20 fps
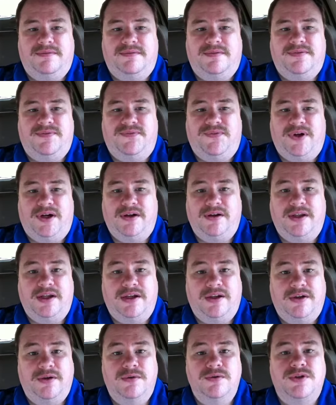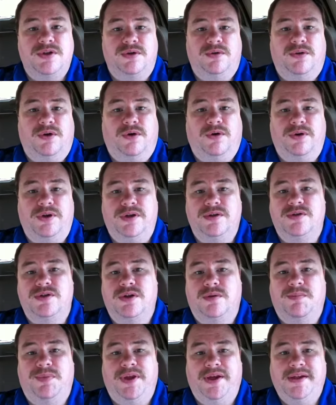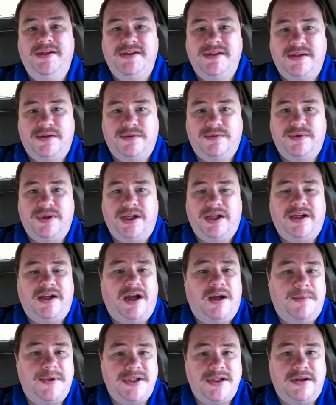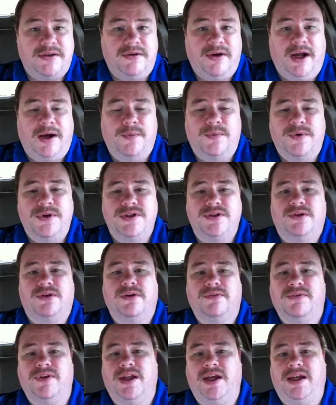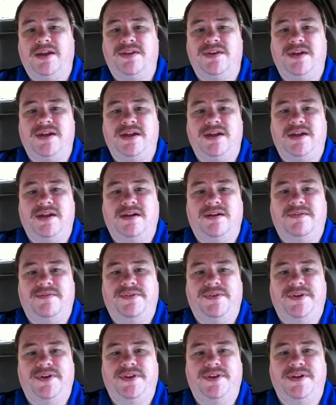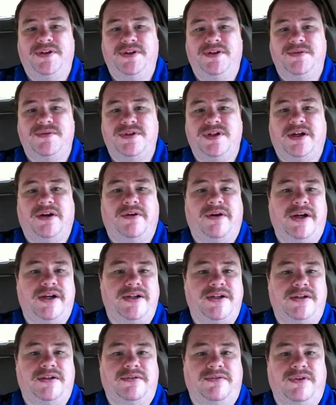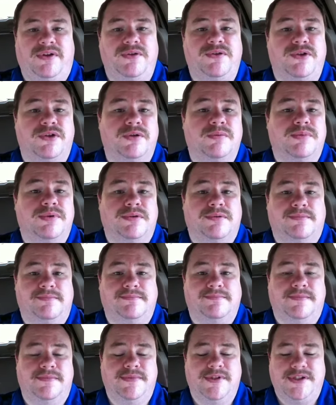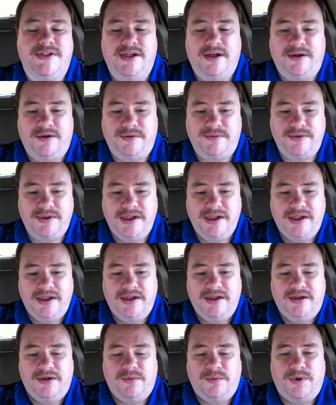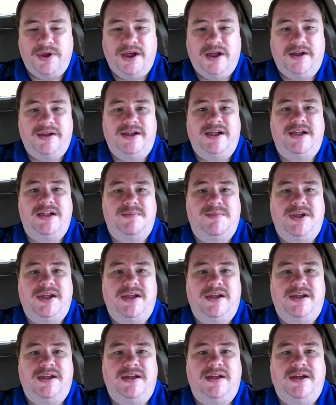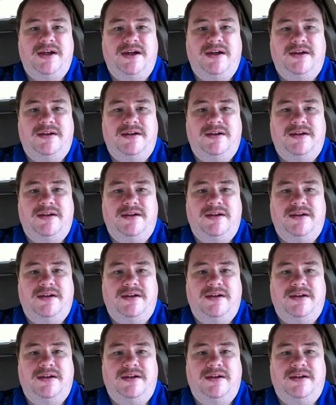fairly new to the whole YouTube thing. So we need to help each other out. We're sort of like the new generation of YouTube. So we all need to be